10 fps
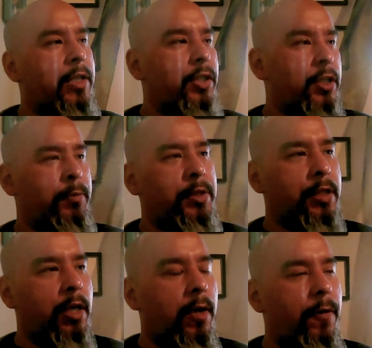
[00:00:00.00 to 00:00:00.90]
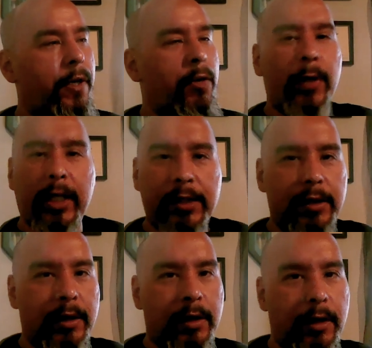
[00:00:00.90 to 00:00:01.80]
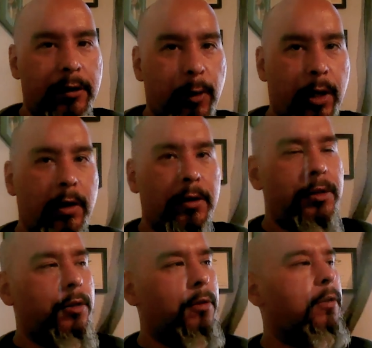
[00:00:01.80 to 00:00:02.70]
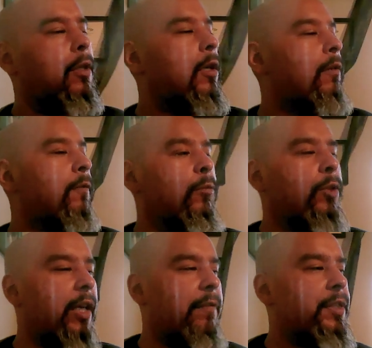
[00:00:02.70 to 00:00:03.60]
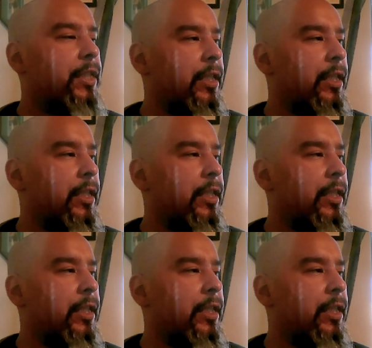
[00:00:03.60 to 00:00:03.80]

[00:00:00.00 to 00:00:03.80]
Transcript: got adjustments on their rates uh, as well. So from what I've